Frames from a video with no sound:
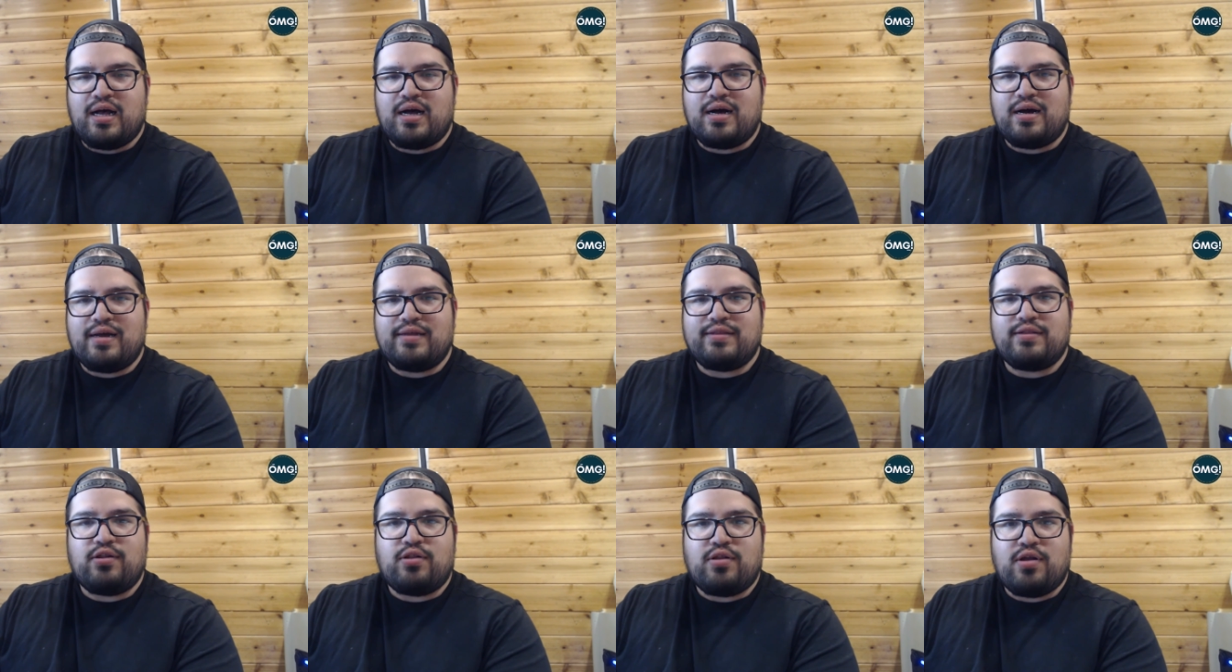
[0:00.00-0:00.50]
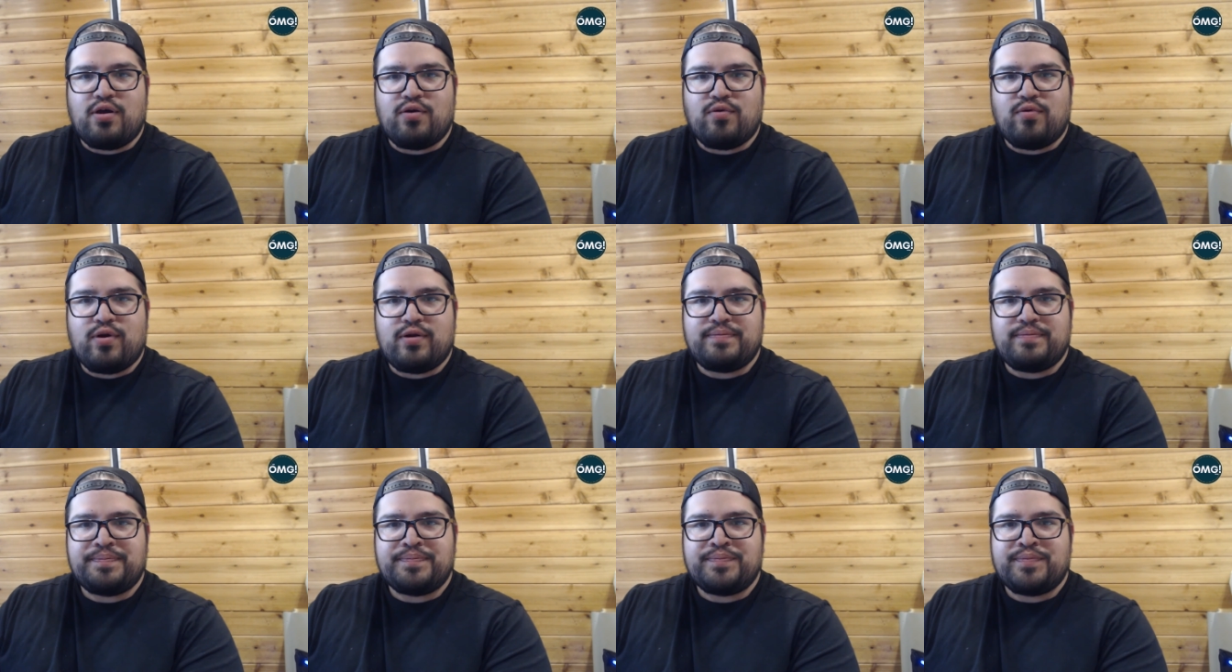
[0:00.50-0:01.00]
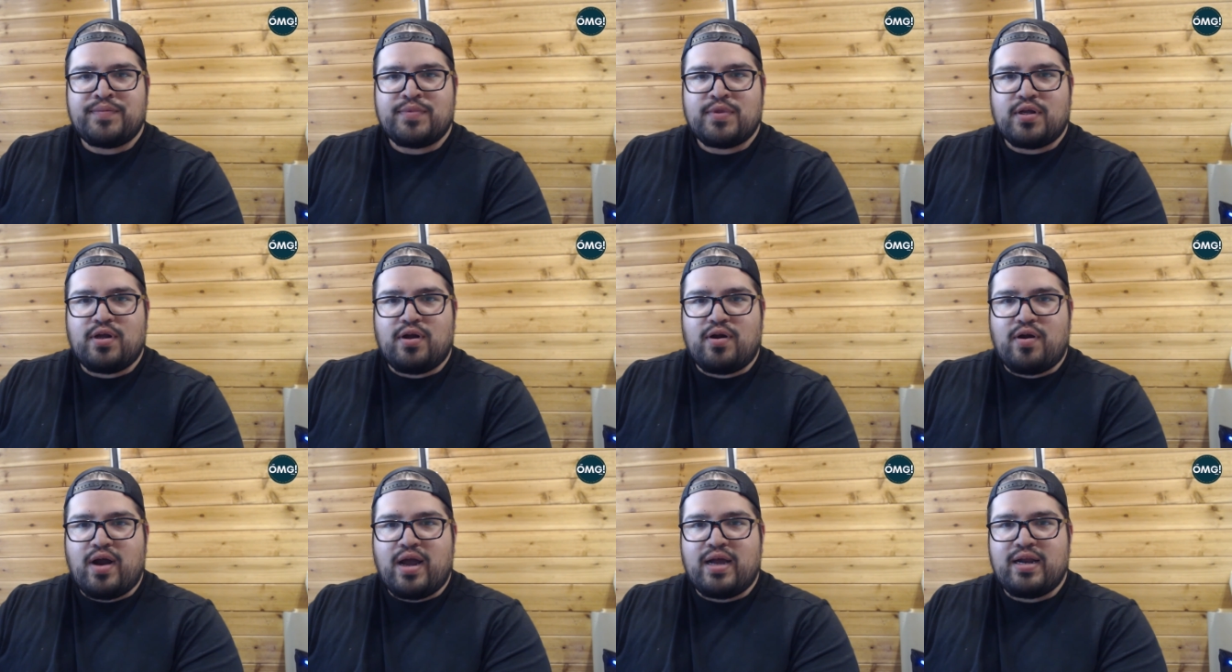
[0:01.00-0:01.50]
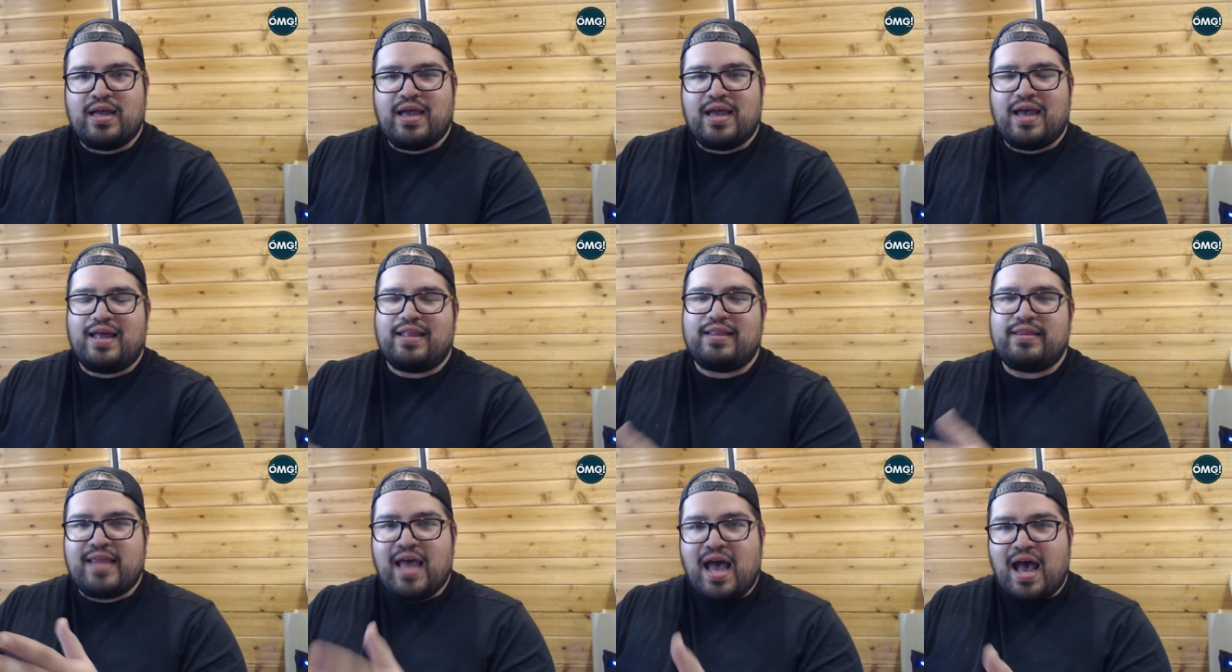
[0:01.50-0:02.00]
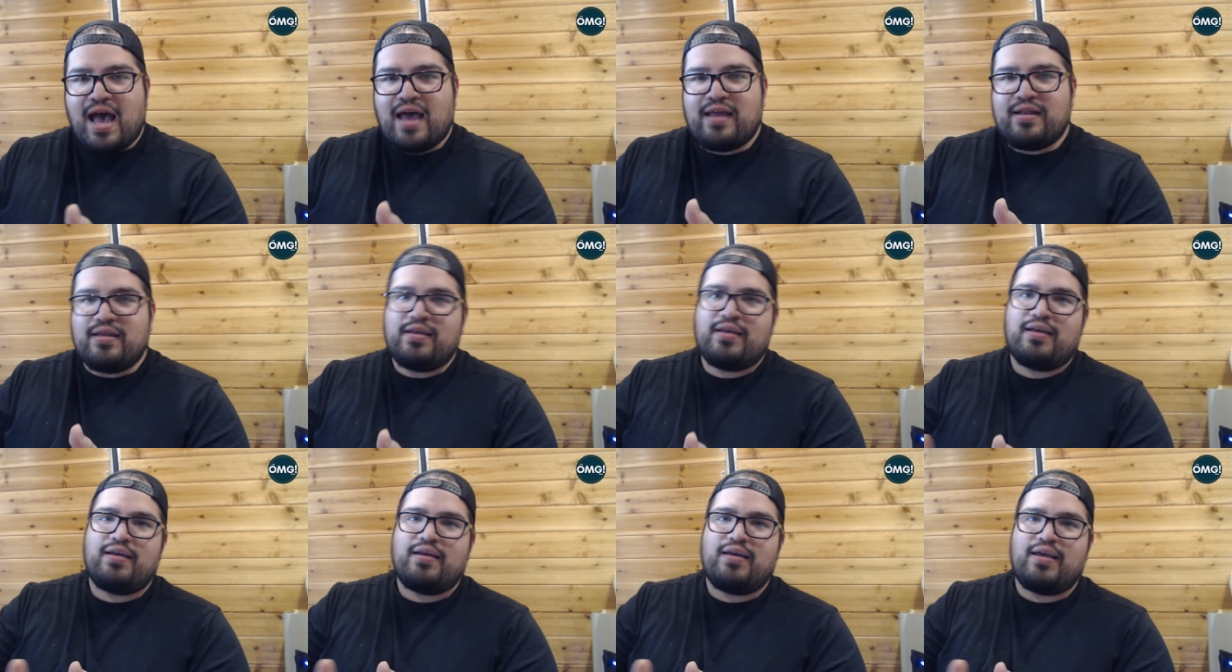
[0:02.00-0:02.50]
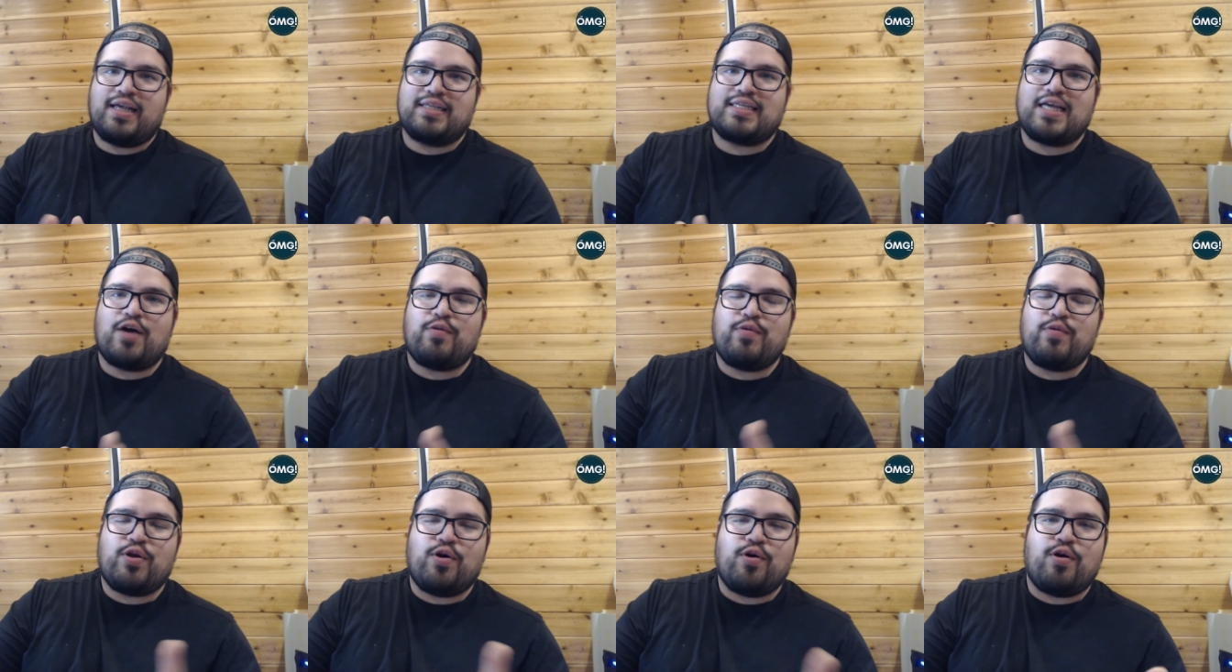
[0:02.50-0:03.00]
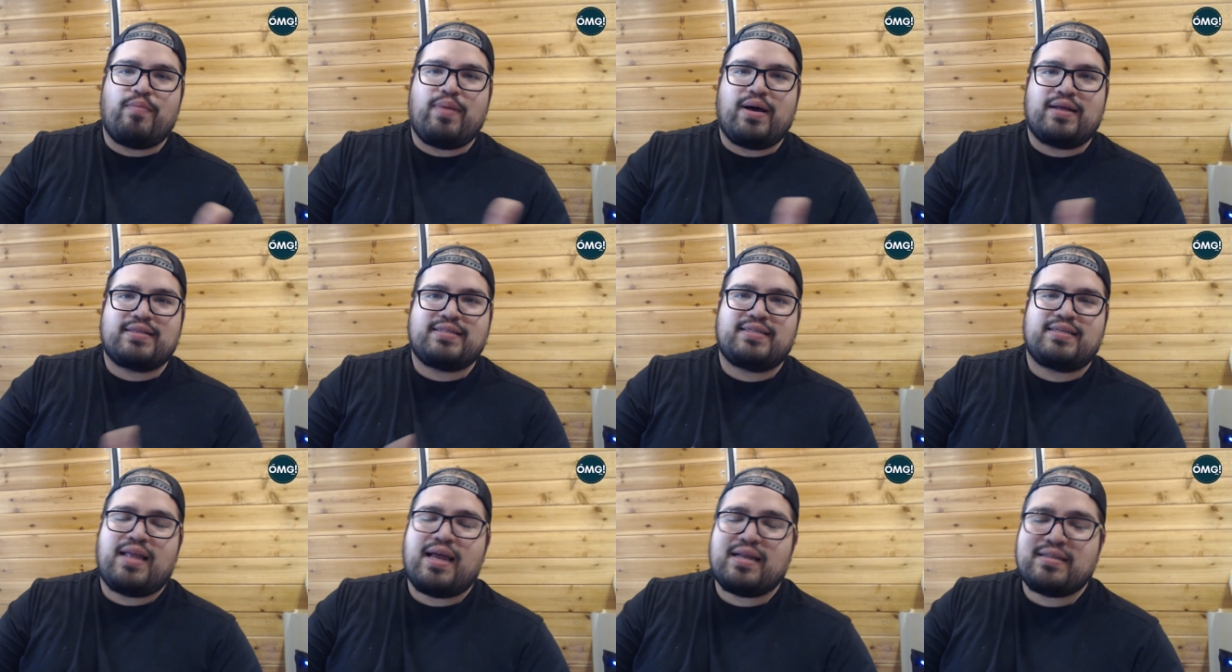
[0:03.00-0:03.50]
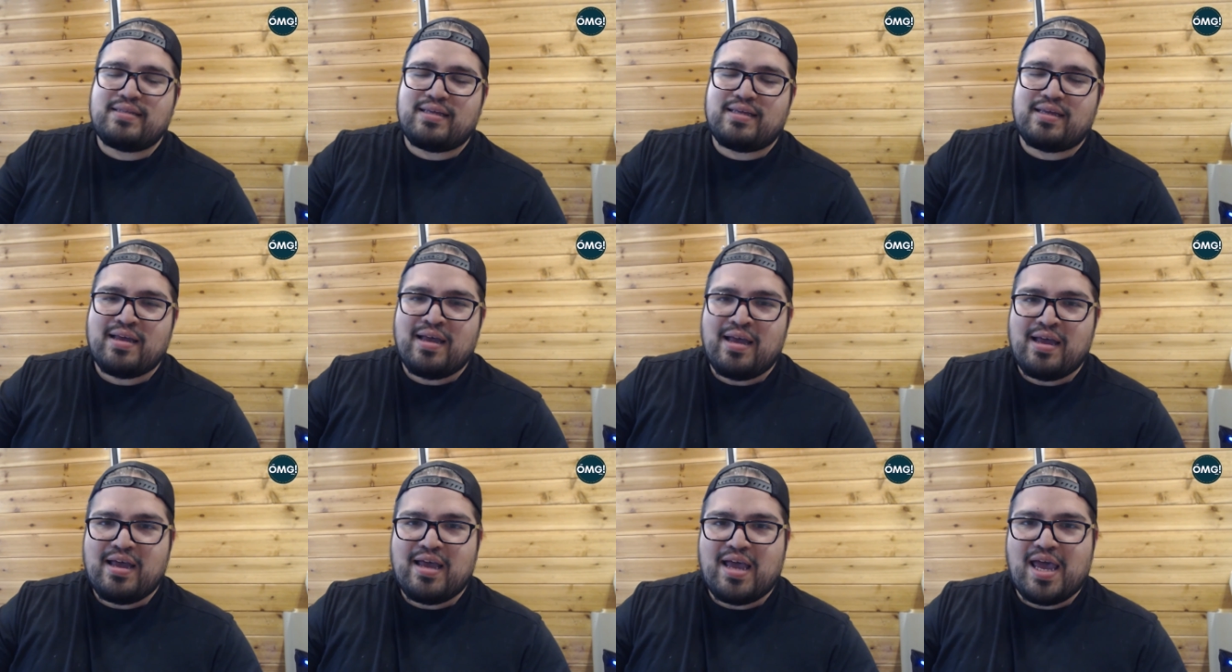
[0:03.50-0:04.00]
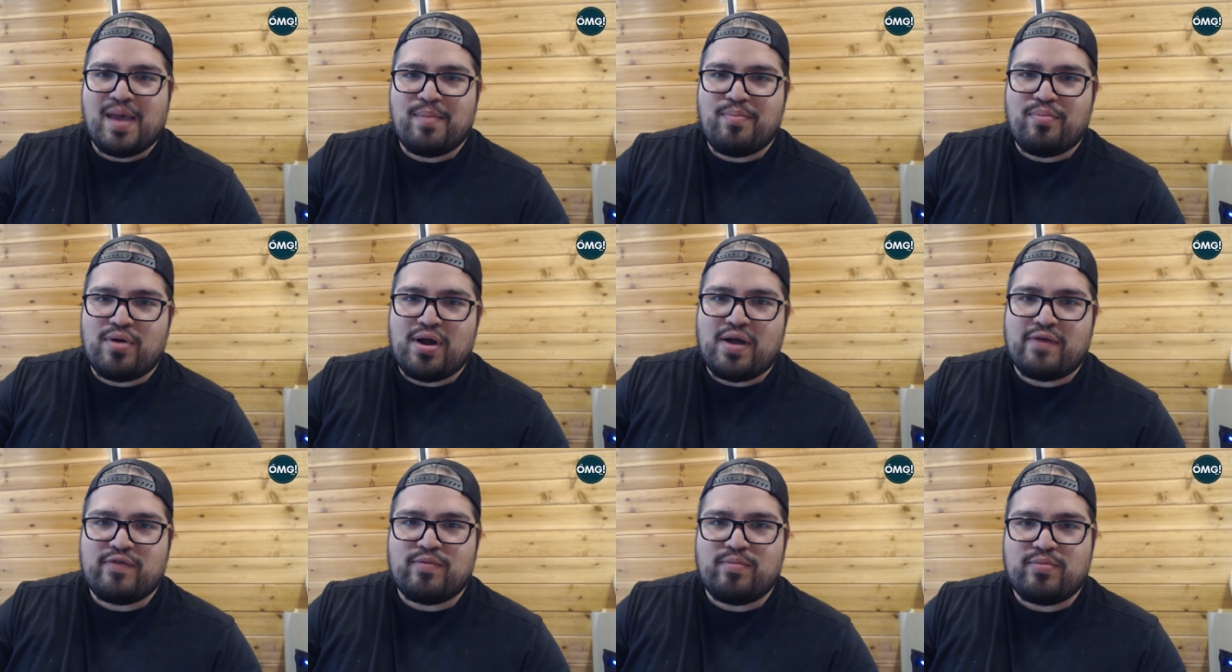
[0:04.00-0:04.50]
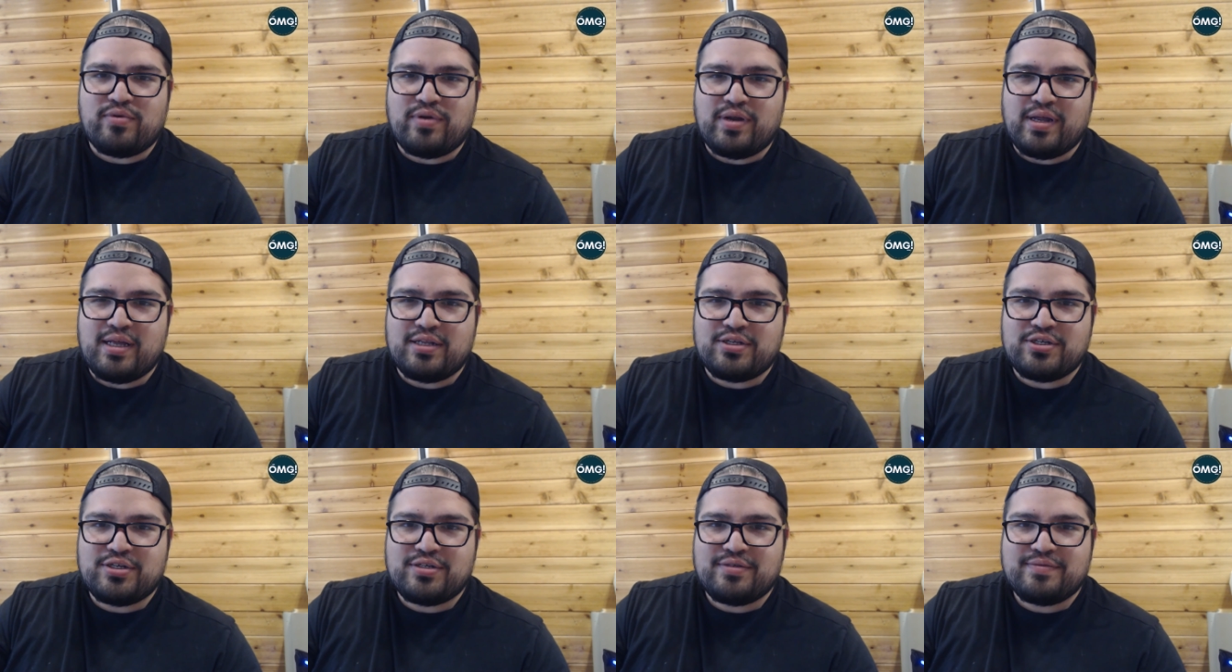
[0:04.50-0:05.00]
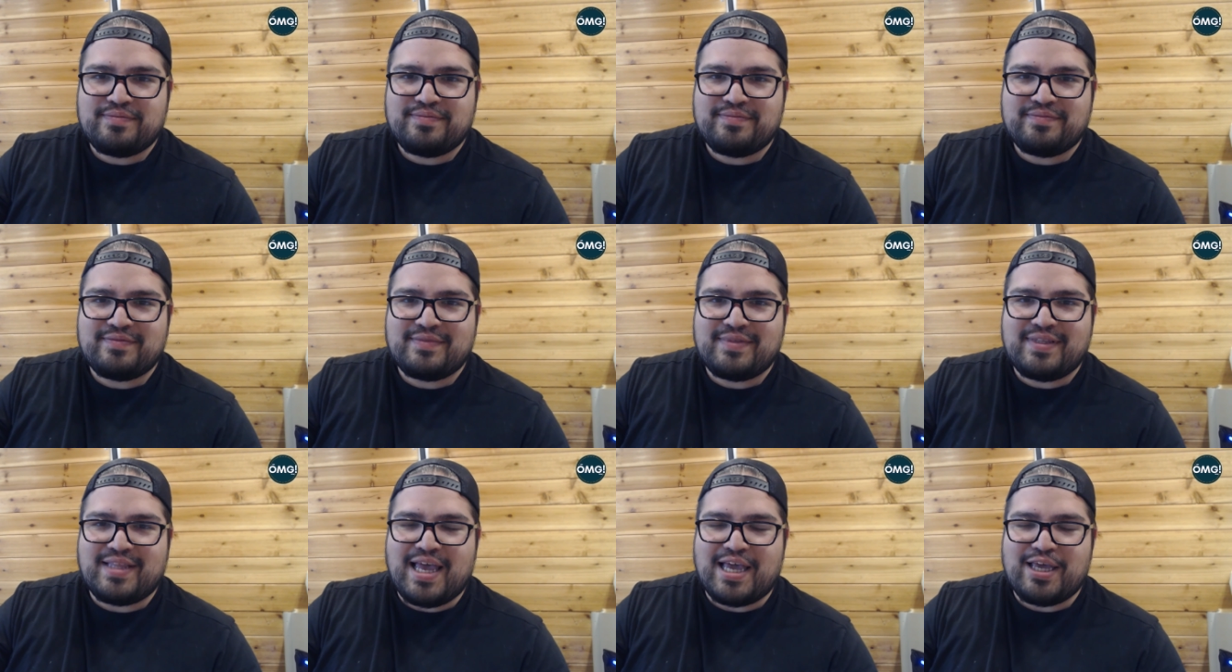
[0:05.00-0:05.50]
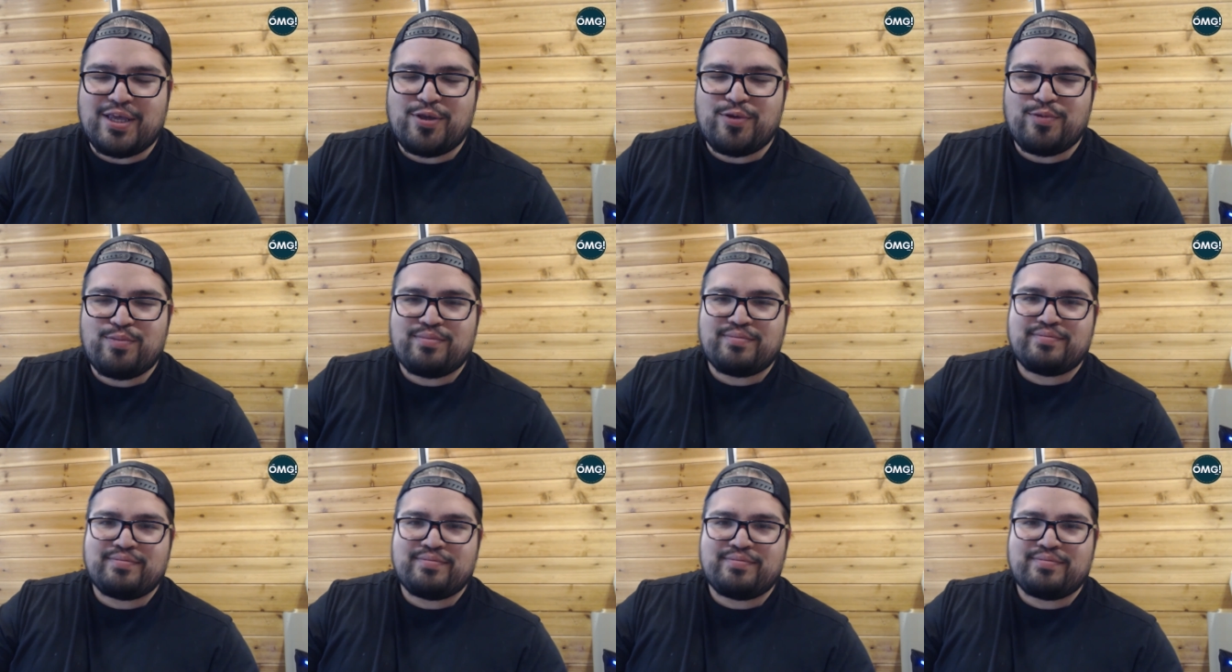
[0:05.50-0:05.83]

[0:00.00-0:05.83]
in the long run. All right, and that is how we go about selecting a profitable niche. Thank you.